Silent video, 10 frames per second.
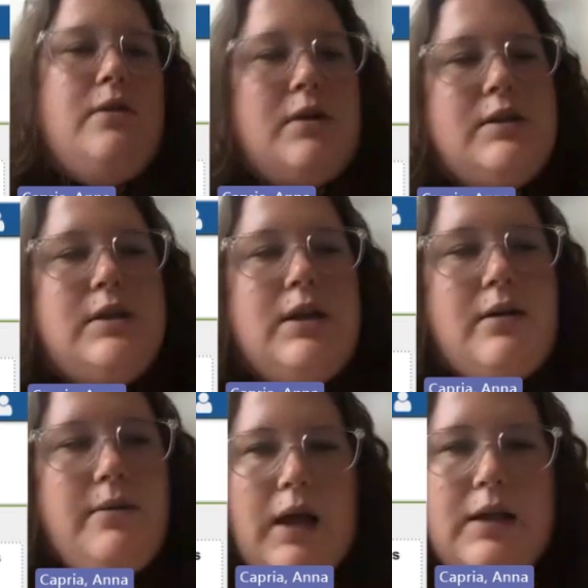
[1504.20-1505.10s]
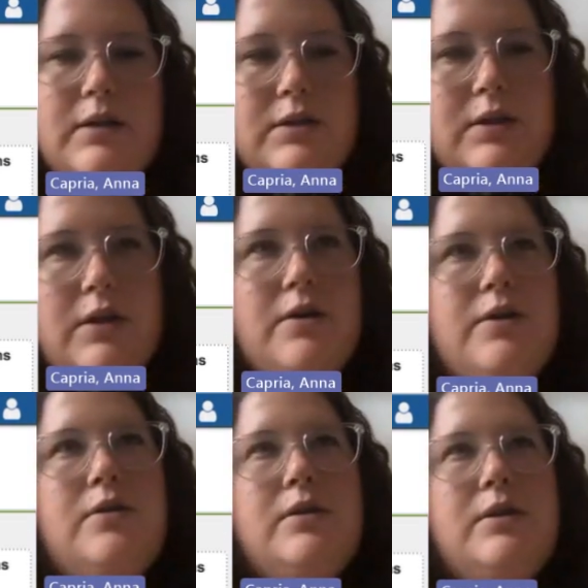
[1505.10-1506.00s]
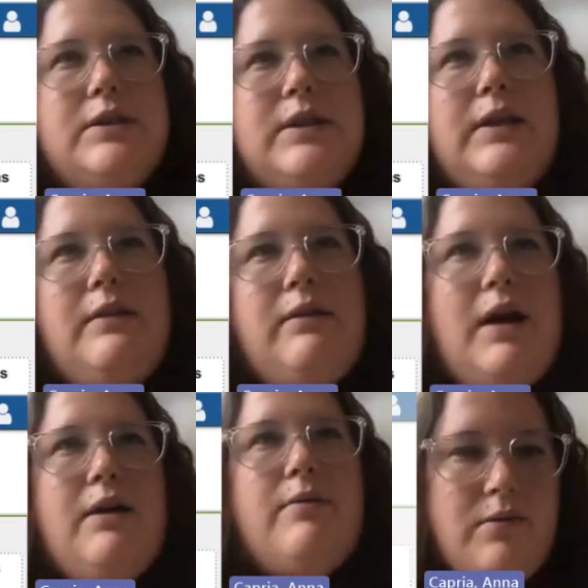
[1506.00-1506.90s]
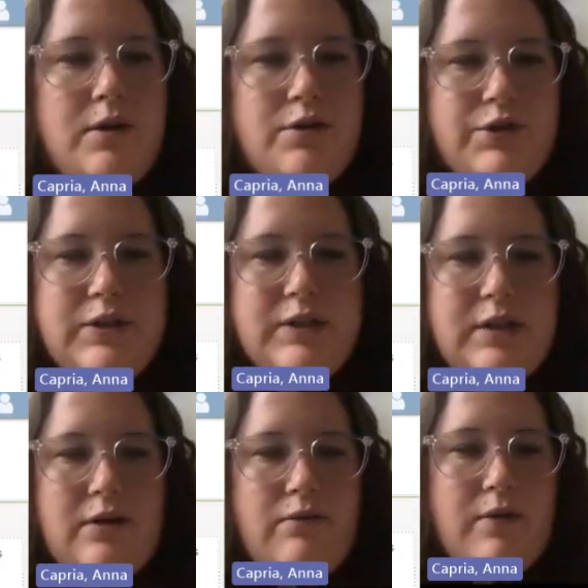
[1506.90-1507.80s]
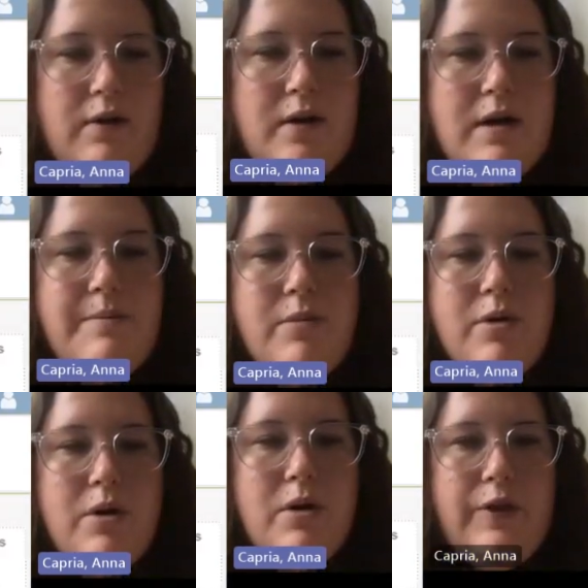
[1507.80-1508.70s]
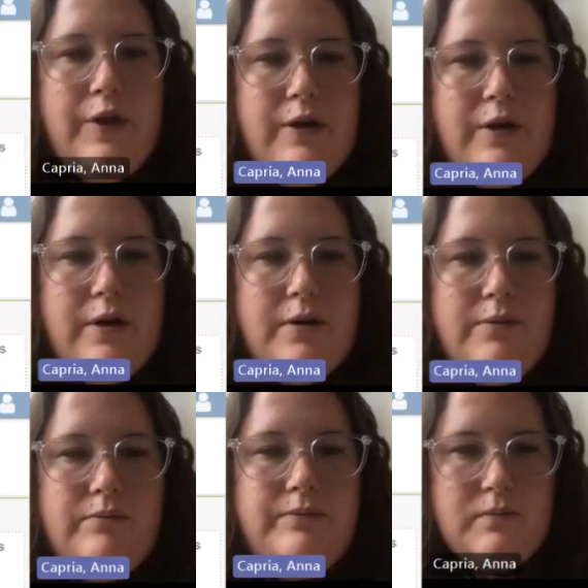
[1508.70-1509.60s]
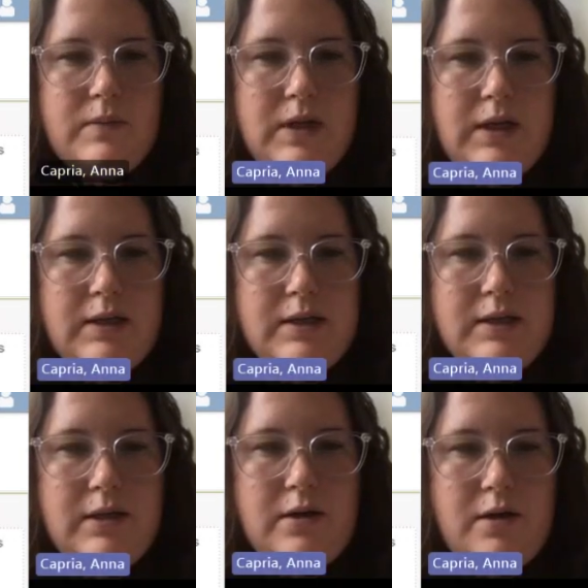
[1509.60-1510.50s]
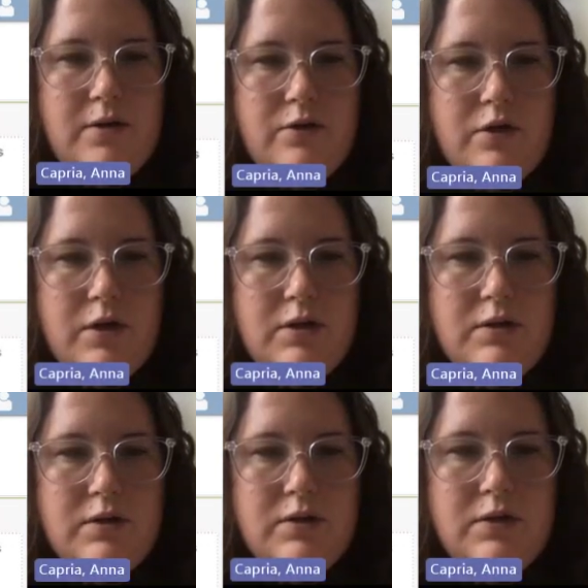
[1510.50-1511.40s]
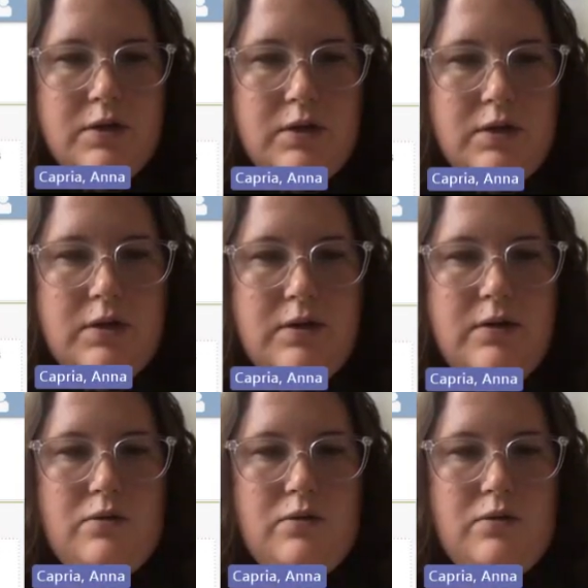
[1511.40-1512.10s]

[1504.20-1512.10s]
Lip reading: looks like. And so I said that we're interested from the 1900s to